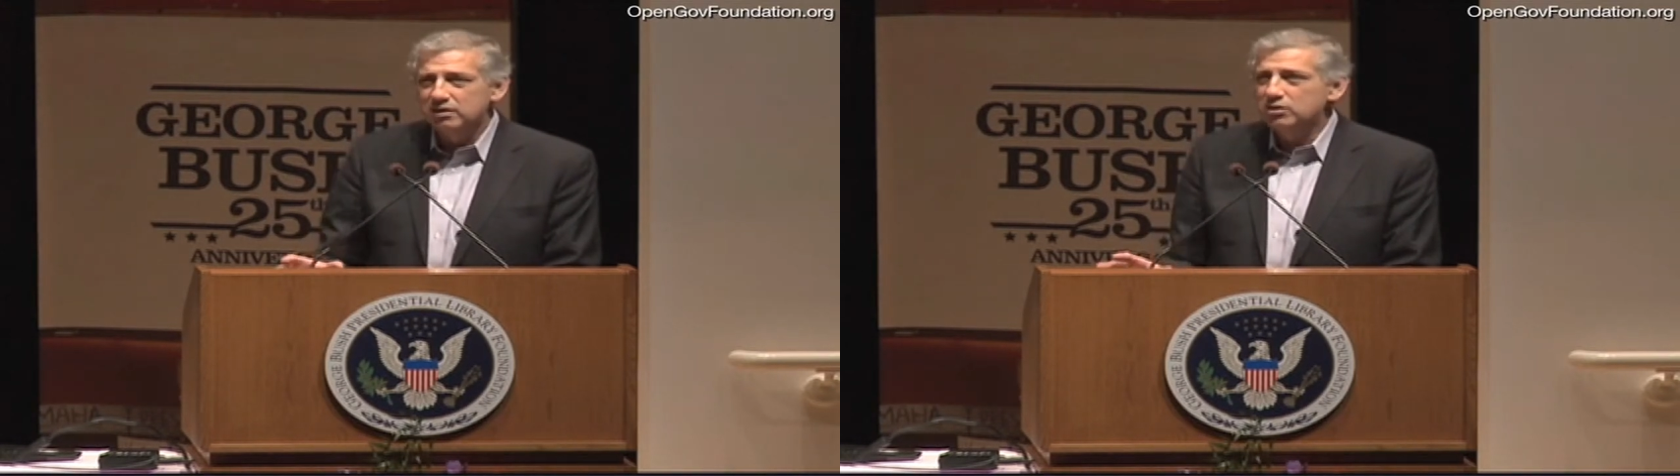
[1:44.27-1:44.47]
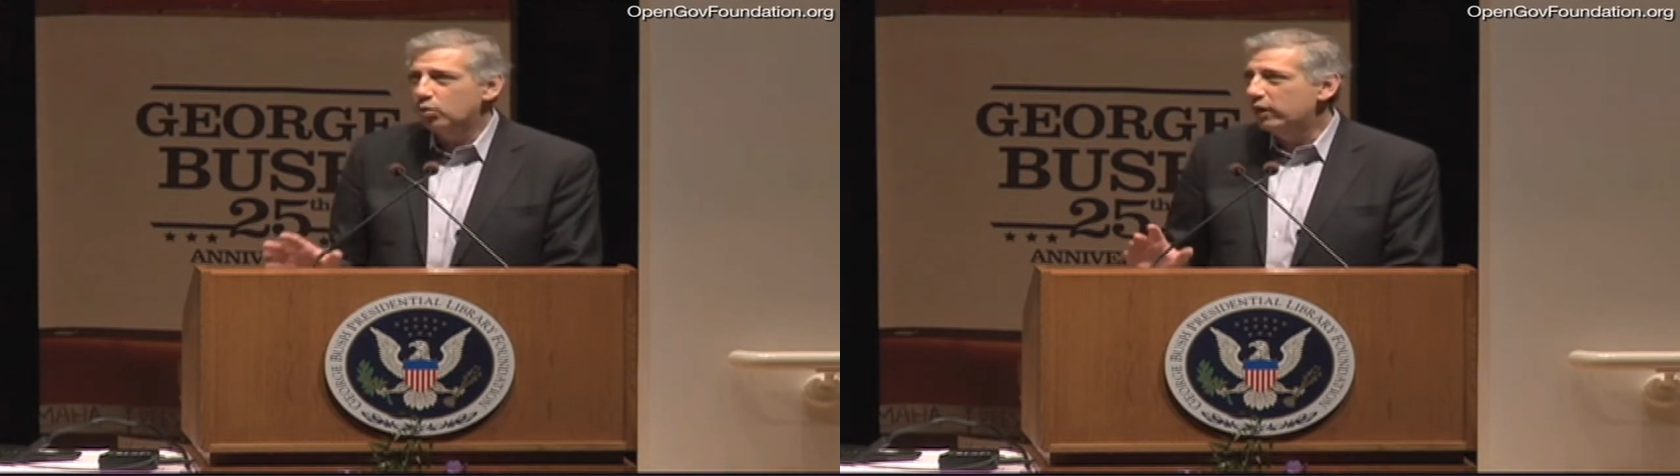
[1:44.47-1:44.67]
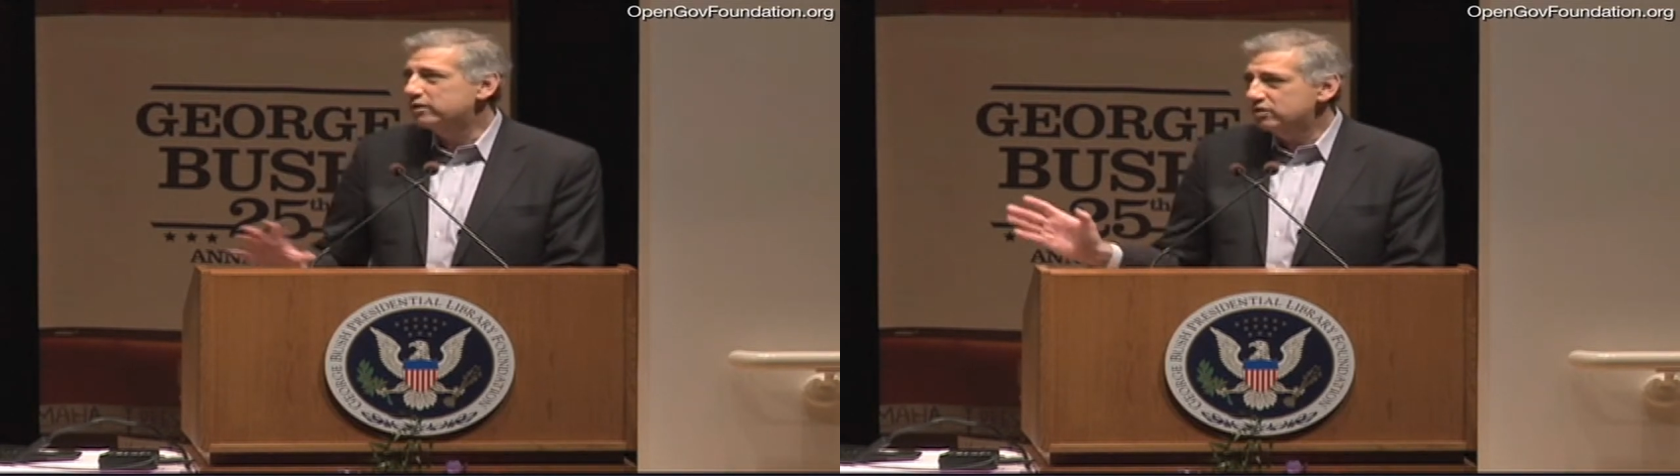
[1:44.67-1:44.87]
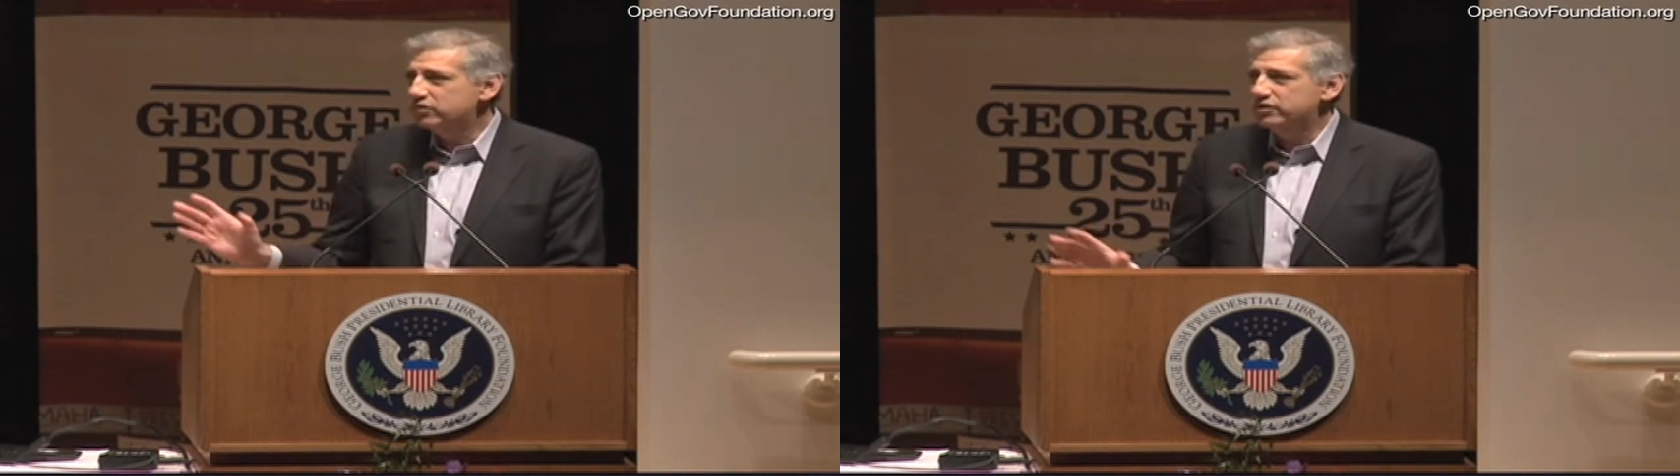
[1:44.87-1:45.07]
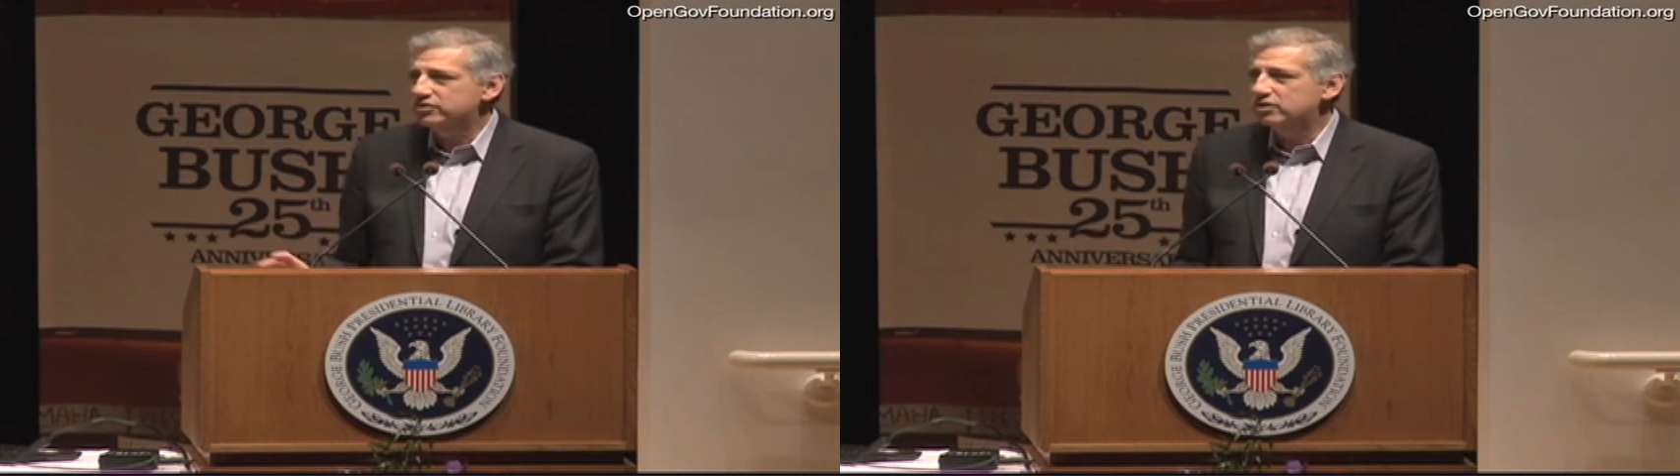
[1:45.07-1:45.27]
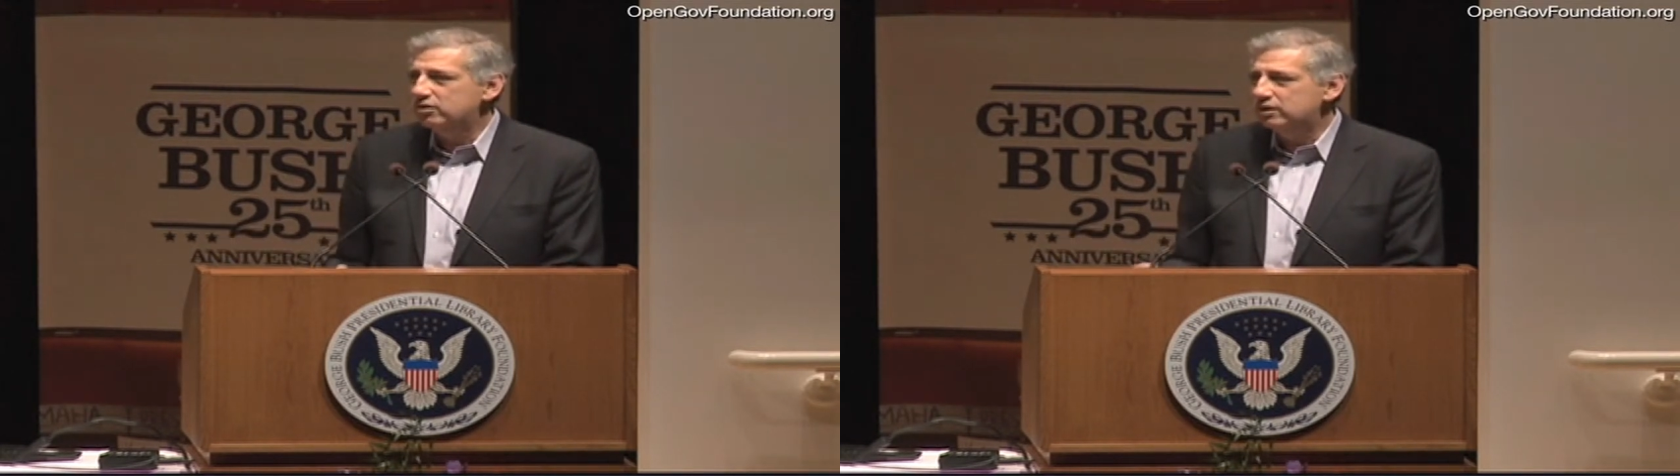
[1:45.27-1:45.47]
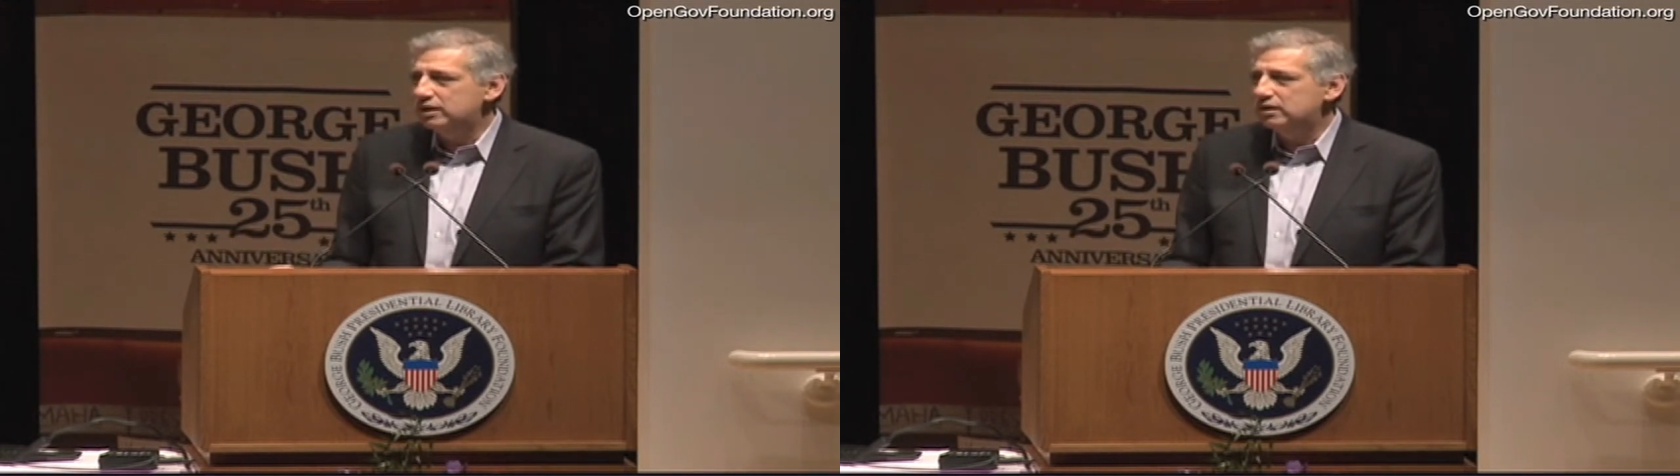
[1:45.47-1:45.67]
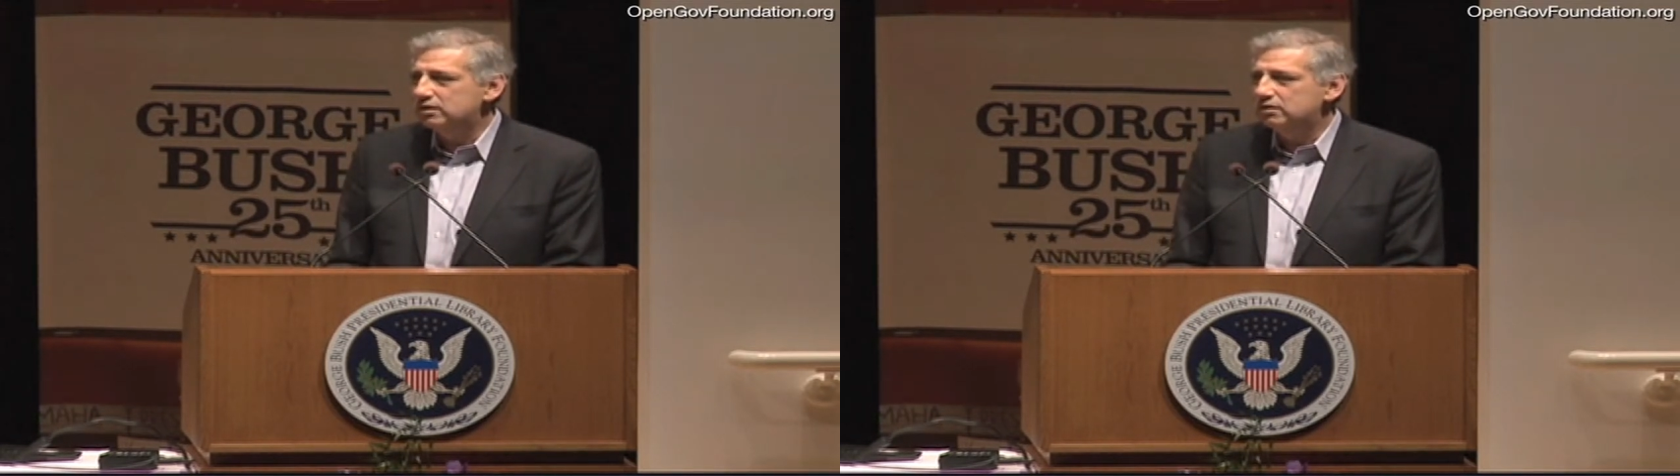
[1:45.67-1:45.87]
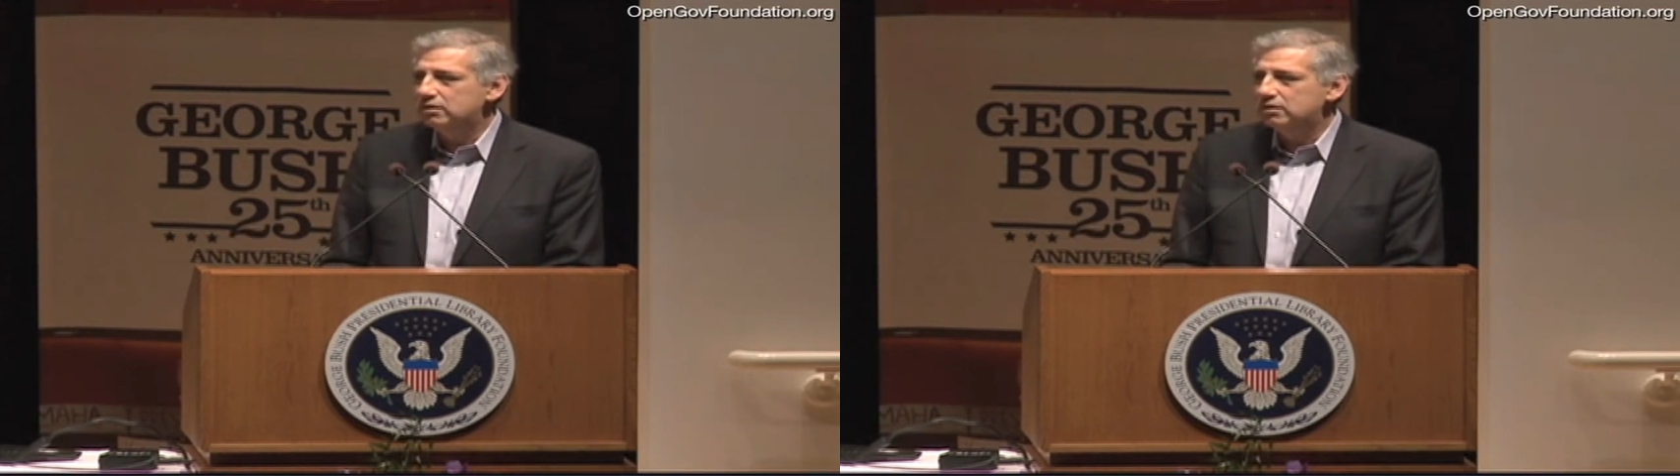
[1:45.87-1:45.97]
to what this facility and